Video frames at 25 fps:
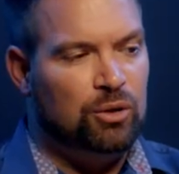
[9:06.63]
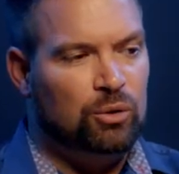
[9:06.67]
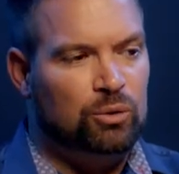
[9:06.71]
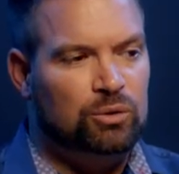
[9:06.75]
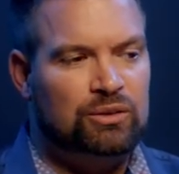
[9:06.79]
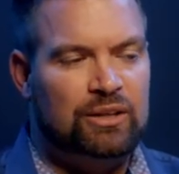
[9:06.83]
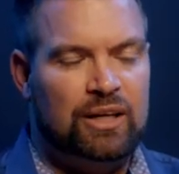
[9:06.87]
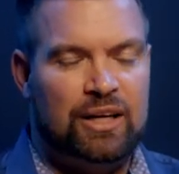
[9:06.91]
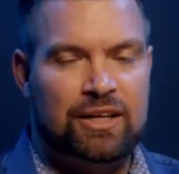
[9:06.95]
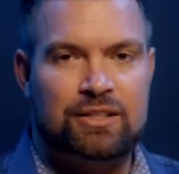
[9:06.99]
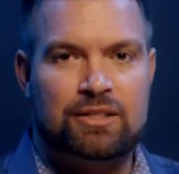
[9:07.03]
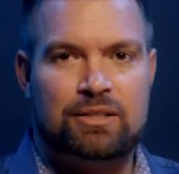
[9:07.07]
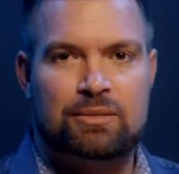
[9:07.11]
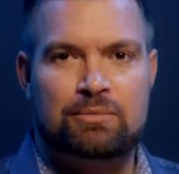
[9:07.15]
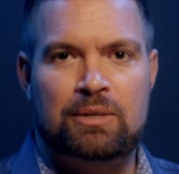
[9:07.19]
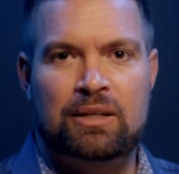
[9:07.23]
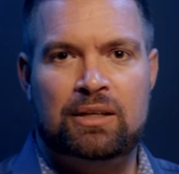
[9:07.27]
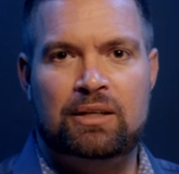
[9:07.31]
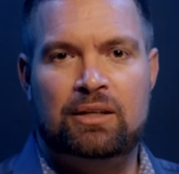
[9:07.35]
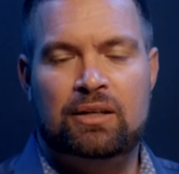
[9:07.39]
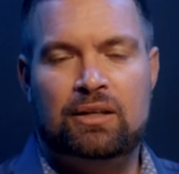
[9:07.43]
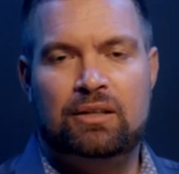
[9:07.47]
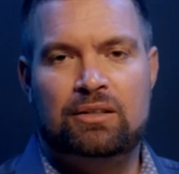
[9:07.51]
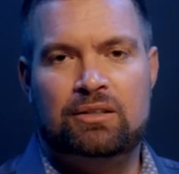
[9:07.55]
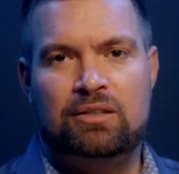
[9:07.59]
the Old
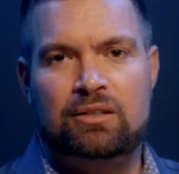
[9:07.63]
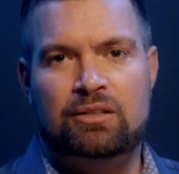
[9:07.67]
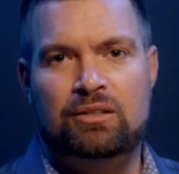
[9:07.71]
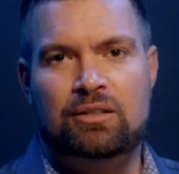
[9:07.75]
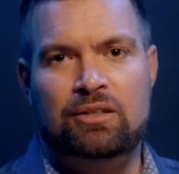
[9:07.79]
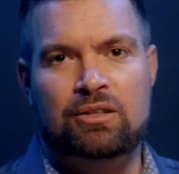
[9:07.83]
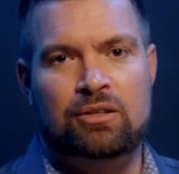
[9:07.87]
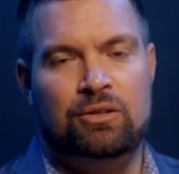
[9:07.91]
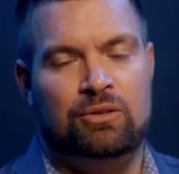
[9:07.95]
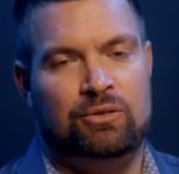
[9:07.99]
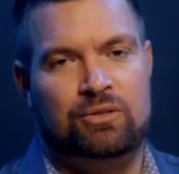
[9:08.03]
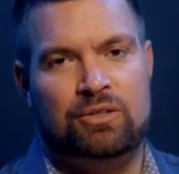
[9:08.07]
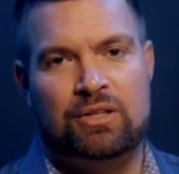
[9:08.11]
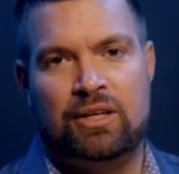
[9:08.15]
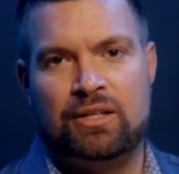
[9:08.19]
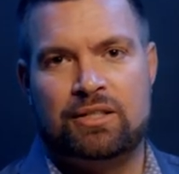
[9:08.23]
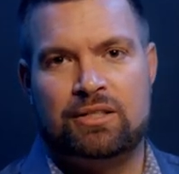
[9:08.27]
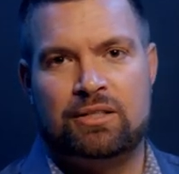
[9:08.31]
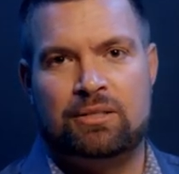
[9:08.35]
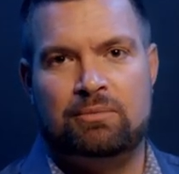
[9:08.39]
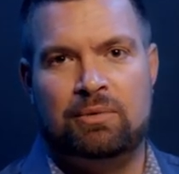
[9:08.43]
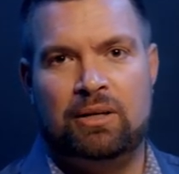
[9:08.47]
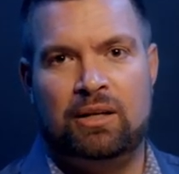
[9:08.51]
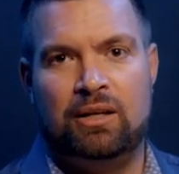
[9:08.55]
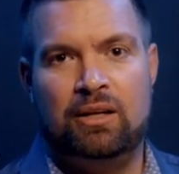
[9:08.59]
Testament to the New
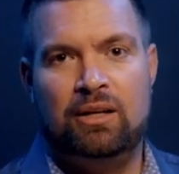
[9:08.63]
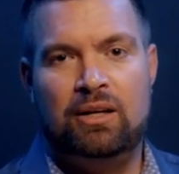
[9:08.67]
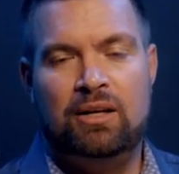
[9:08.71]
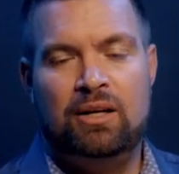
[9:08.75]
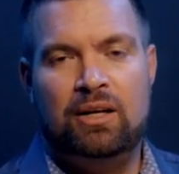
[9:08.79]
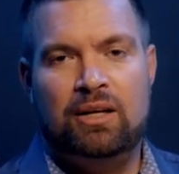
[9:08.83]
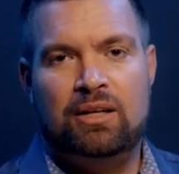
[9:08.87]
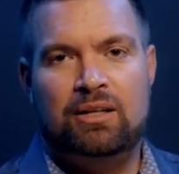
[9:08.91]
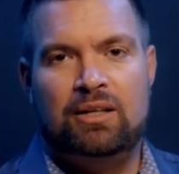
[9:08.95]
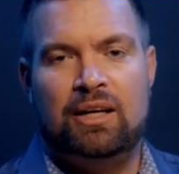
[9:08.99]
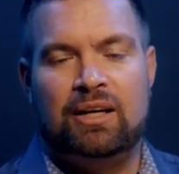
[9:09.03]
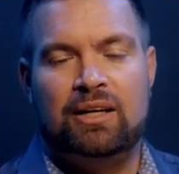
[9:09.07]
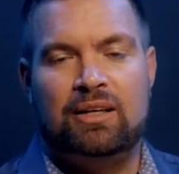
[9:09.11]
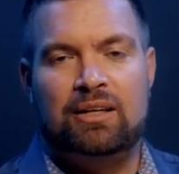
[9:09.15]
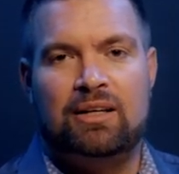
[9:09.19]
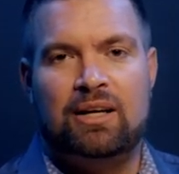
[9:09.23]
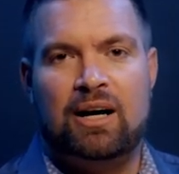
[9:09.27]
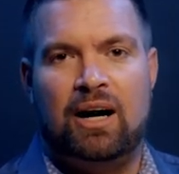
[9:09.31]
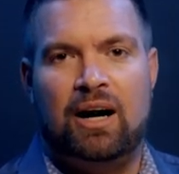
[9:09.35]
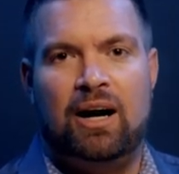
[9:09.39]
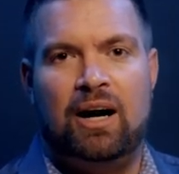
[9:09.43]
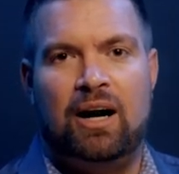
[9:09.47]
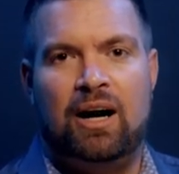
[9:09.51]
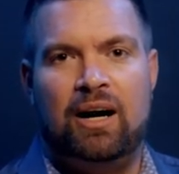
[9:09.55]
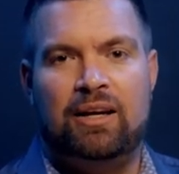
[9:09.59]
Testament, that
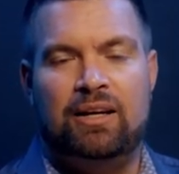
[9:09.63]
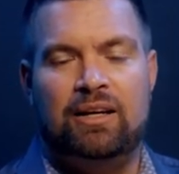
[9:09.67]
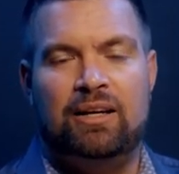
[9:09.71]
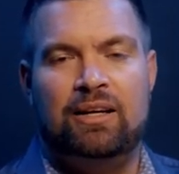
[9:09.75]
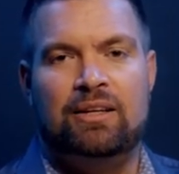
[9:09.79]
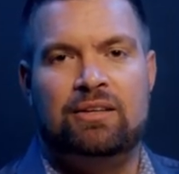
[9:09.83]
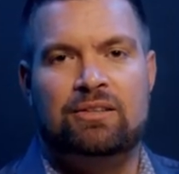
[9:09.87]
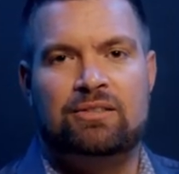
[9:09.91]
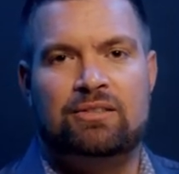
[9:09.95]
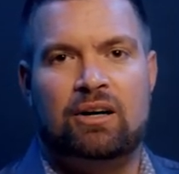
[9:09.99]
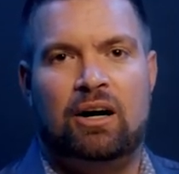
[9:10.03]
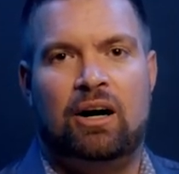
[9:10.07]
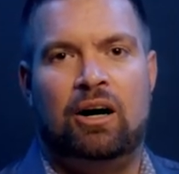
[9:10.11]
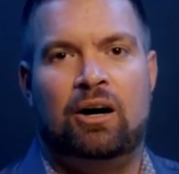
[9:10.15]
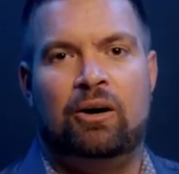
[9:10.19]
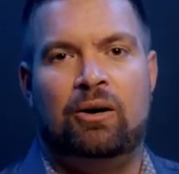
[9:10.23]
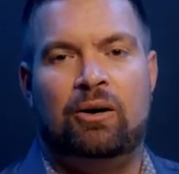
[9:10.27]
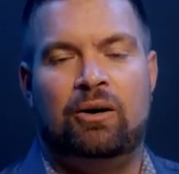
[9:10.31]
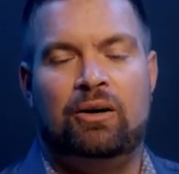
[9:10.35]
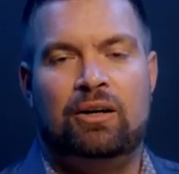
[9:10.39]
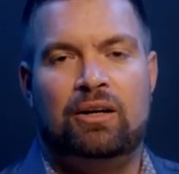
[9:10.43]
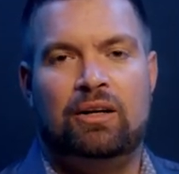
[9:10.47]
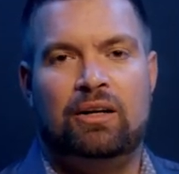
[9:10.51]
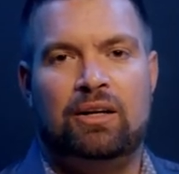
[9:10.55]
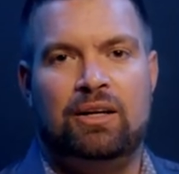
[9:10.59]
God is
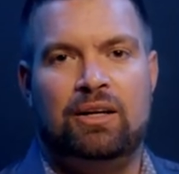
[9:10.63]
our